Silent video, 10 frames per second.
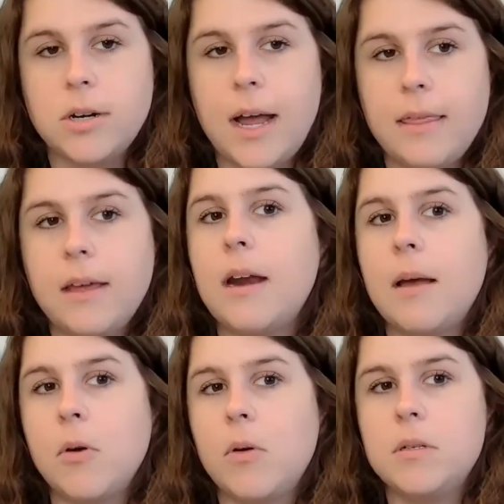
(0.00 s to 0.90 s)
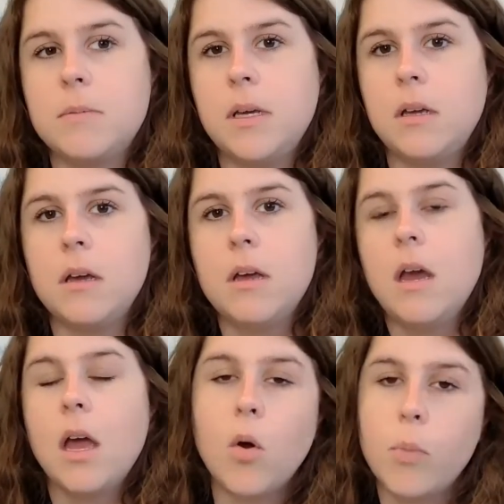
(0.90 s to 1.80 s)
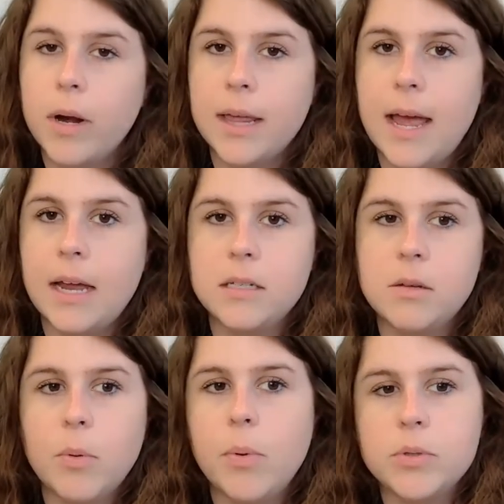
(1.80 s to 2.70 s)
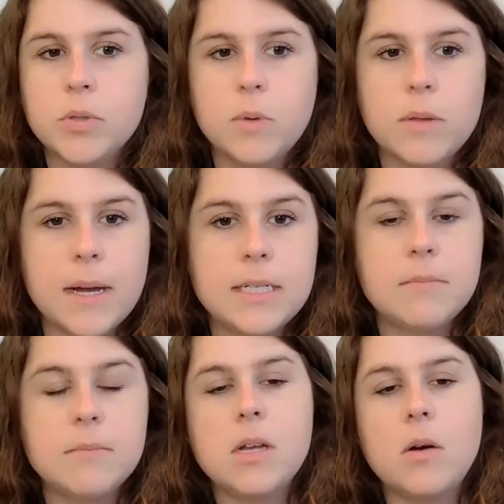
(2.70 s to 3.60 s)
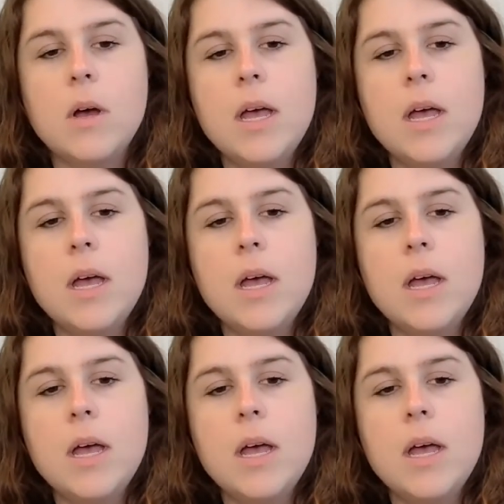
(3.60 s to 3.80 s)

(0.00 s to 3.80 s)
and then I'm going to be incorporating that into the proposal with my team. So